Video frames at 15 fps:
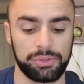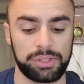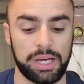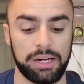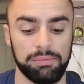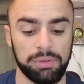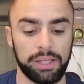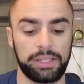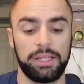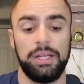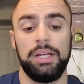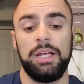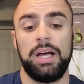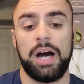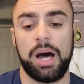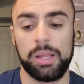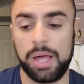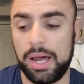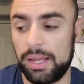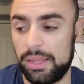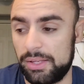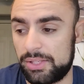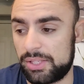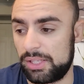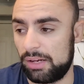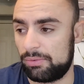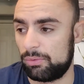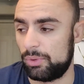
Kind of like a lot of this stuff,